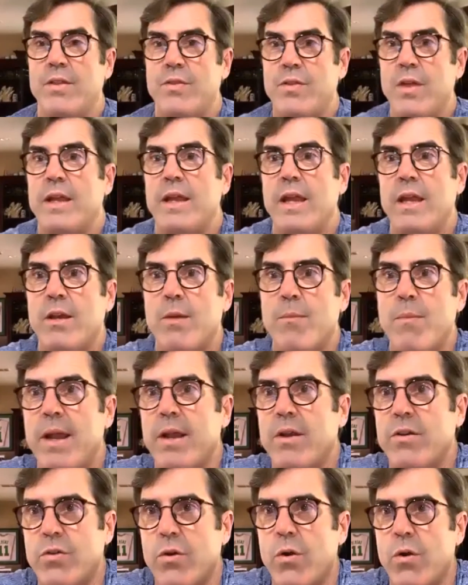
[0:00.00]
thinking to
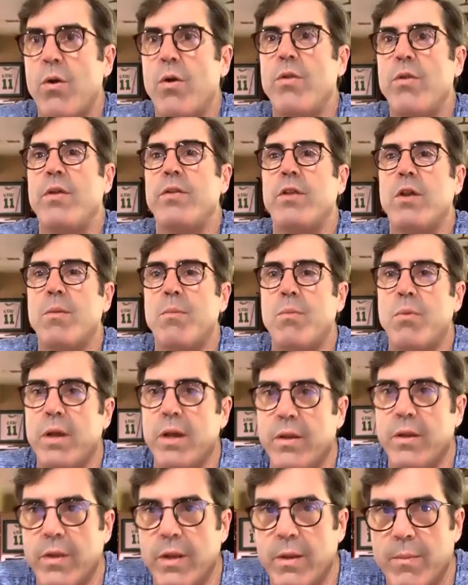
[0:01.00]
make sure that they're
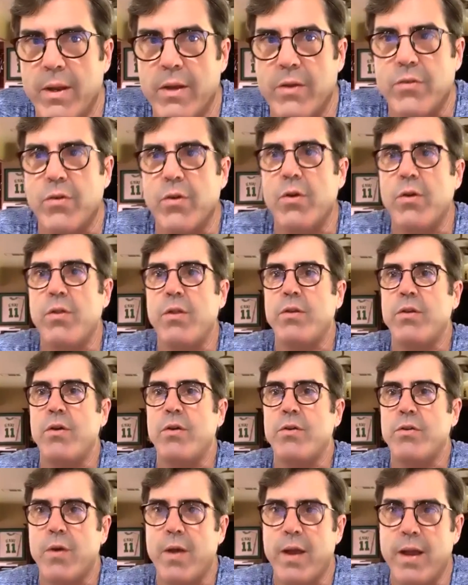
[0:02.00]
breathing, make sure that they're
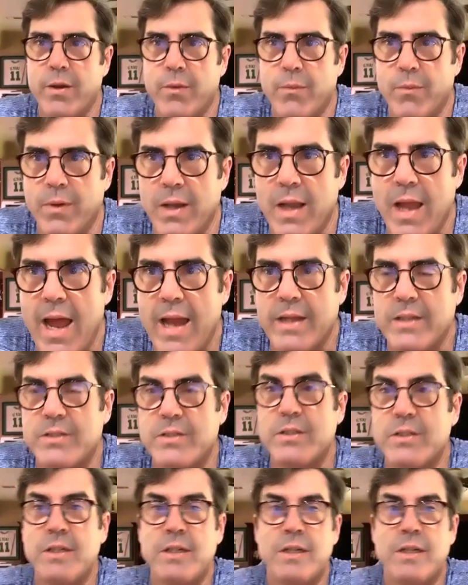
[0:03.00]
trying to relax.